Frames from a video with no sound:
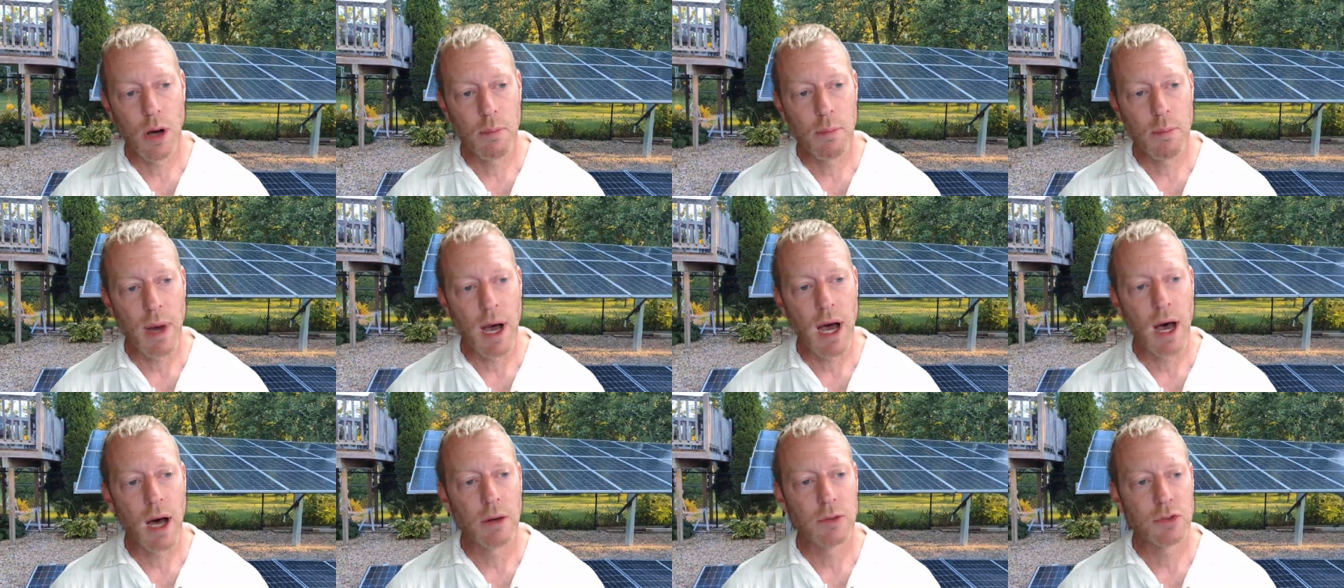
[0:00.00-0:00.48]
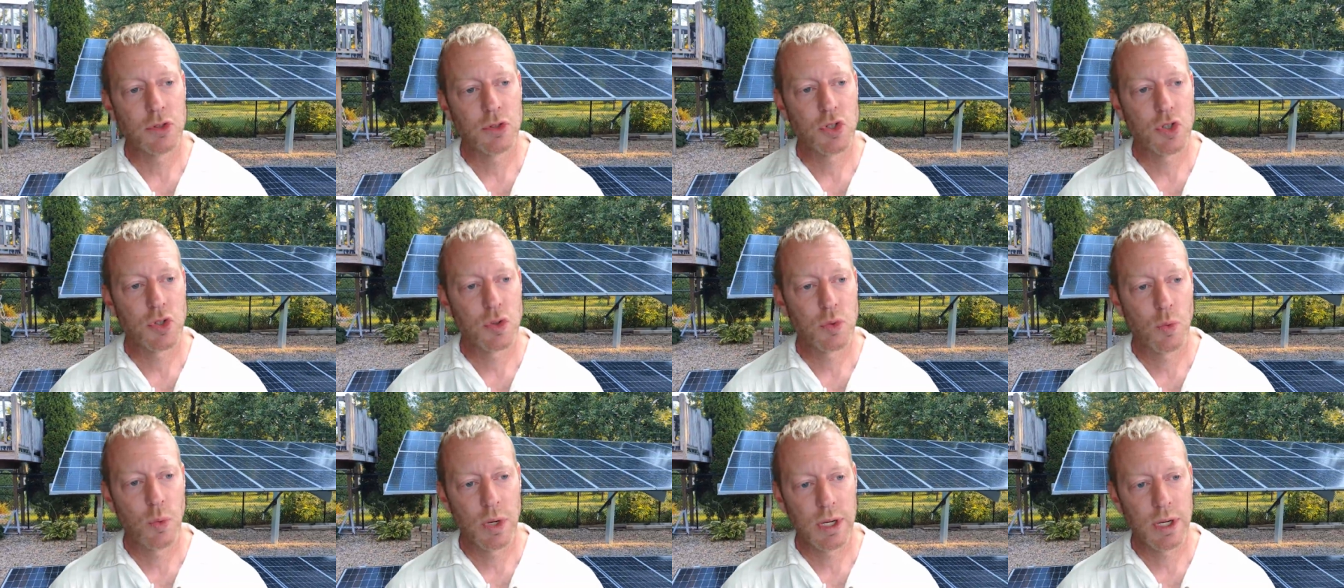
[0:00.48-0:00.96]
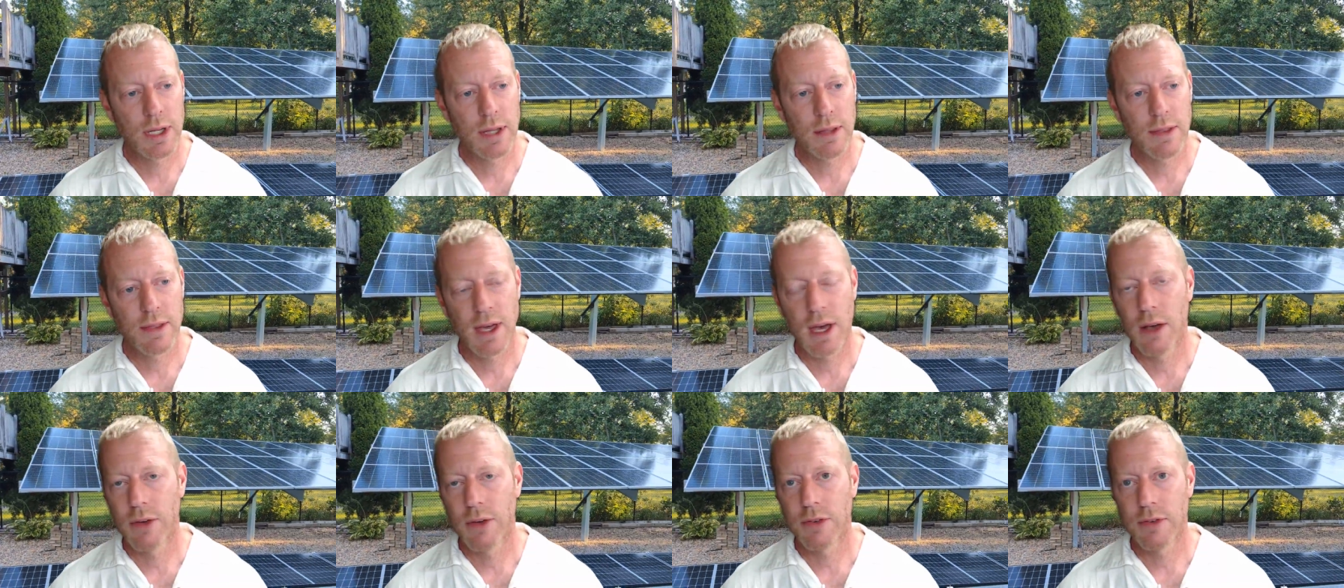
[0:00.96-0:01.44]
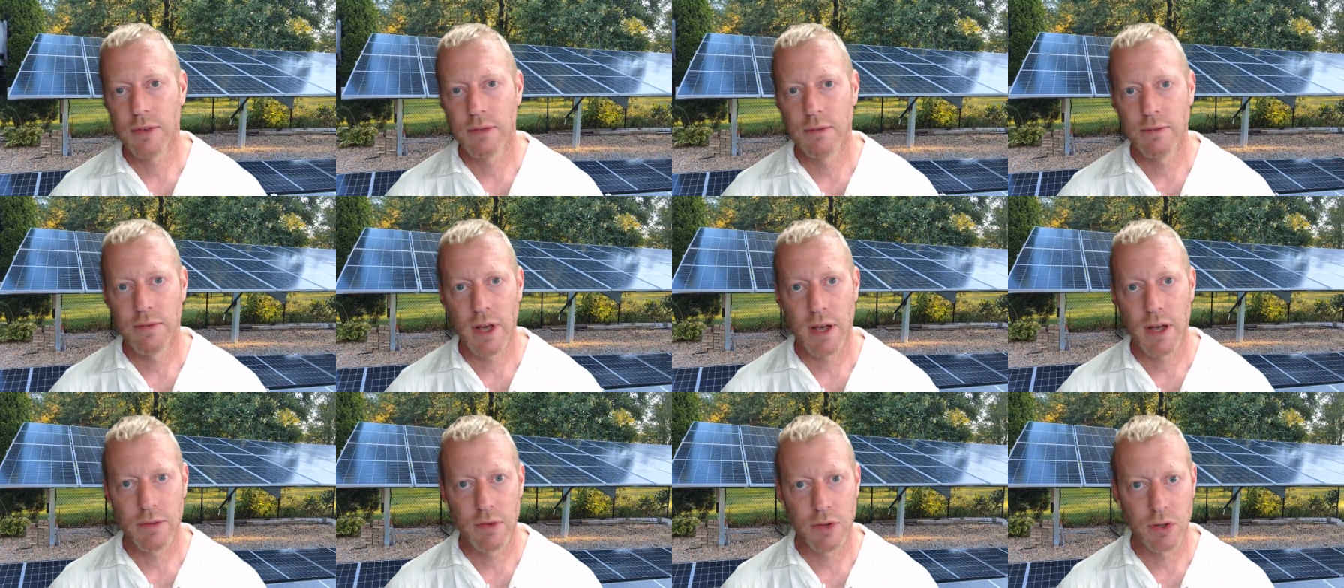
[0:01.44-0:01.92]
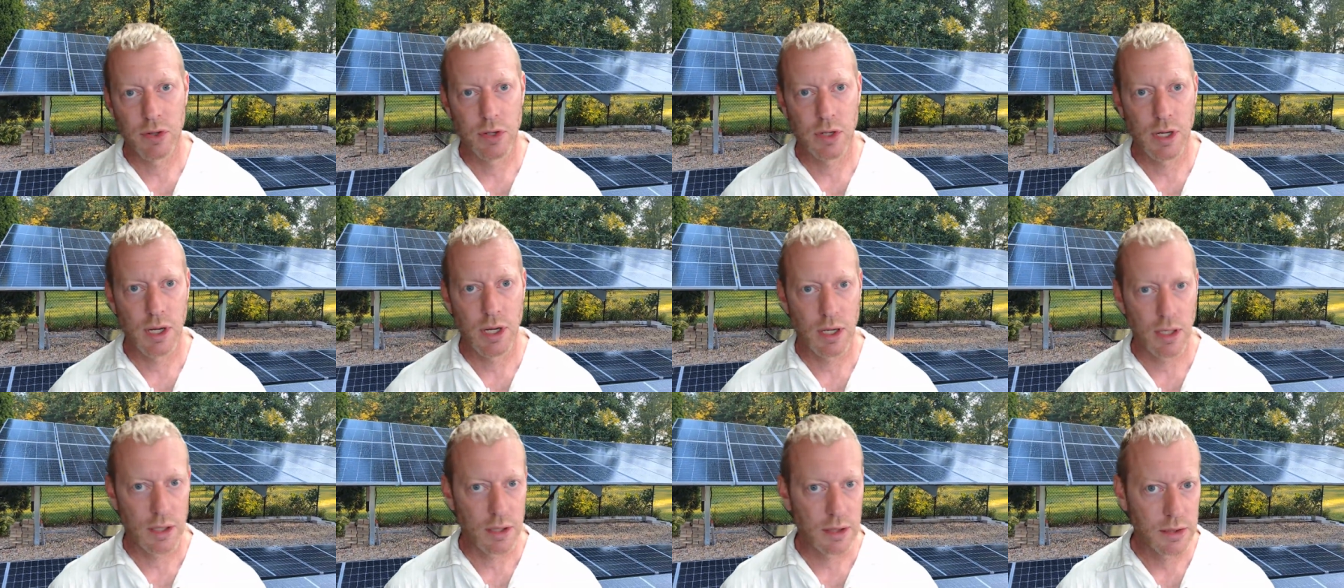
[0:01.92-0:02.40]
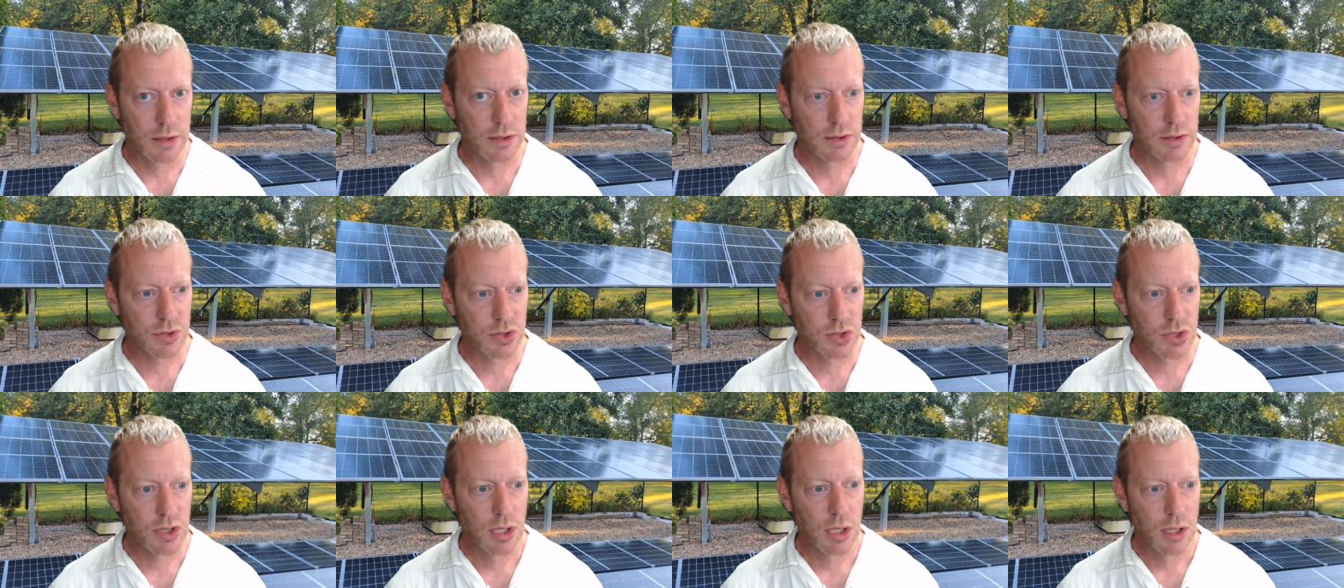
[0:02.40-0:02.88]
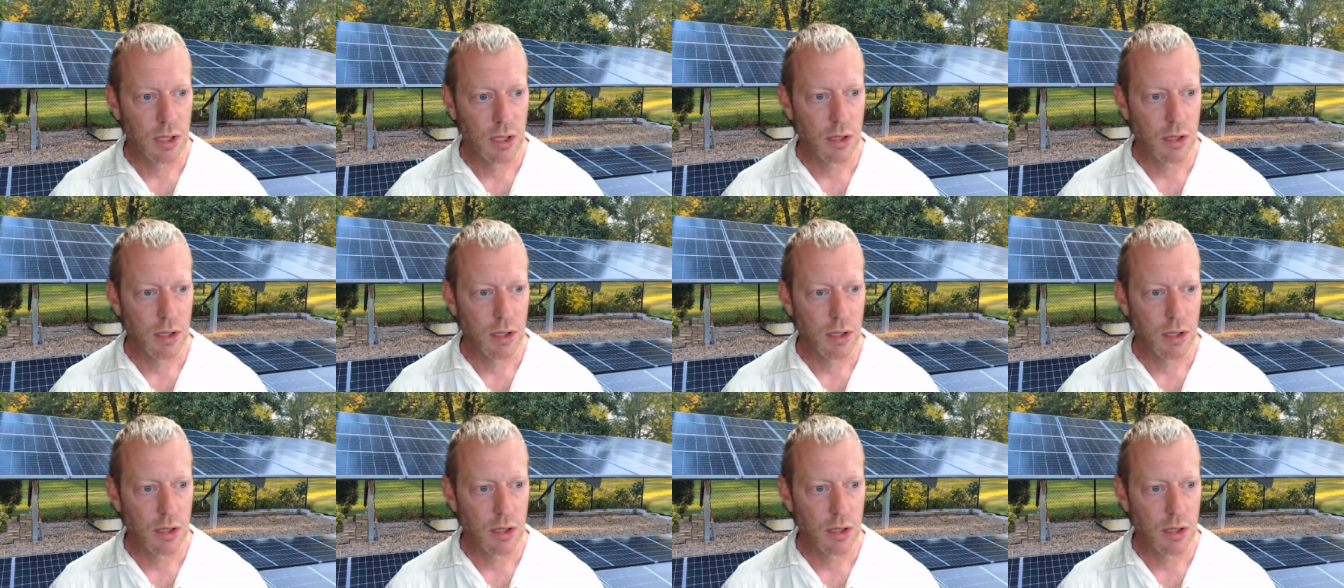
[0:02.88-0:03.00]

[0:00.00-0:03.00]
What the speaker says: about $20,500